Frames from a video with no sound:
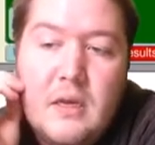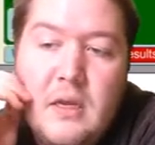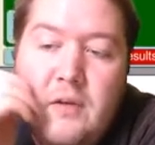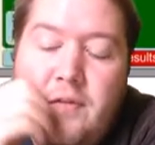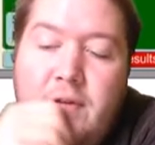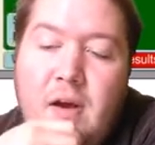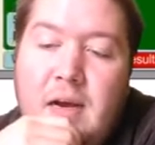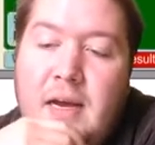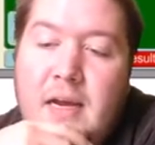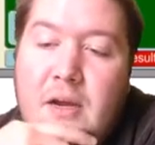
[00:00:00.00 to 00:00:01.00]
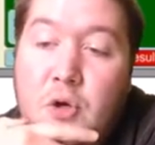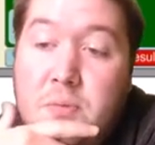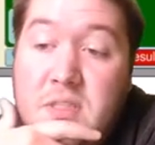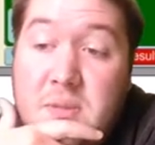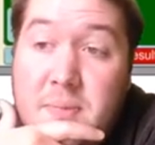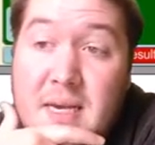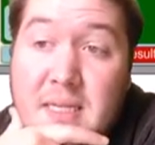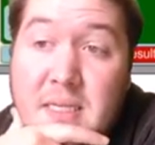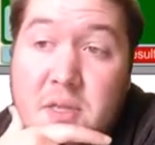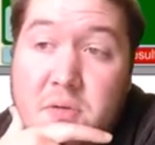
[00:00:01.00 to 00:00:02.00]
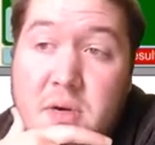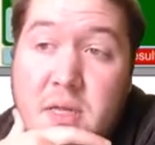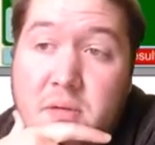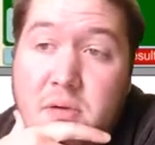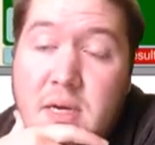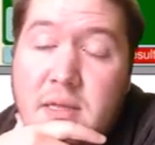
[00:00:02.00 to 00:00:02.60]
if I hope spades are 3 3,